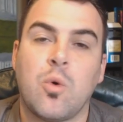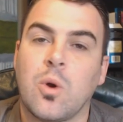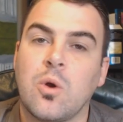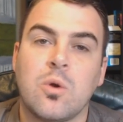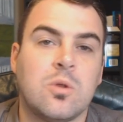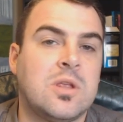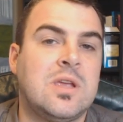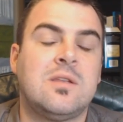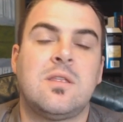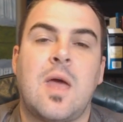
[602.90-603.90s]
who were
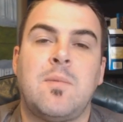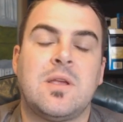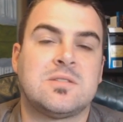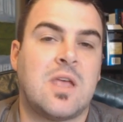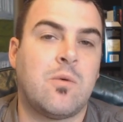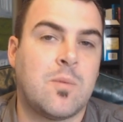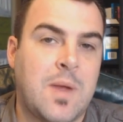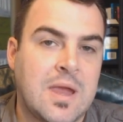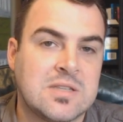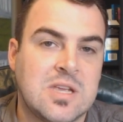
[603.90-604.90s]
early into that because they were
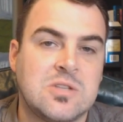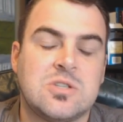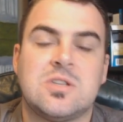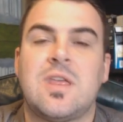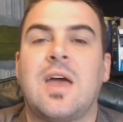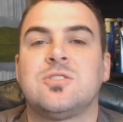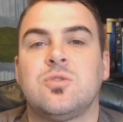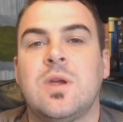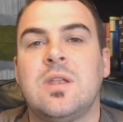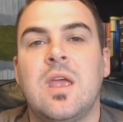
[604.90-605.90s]
paying attention to that
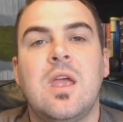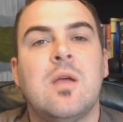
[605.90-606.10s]
trend.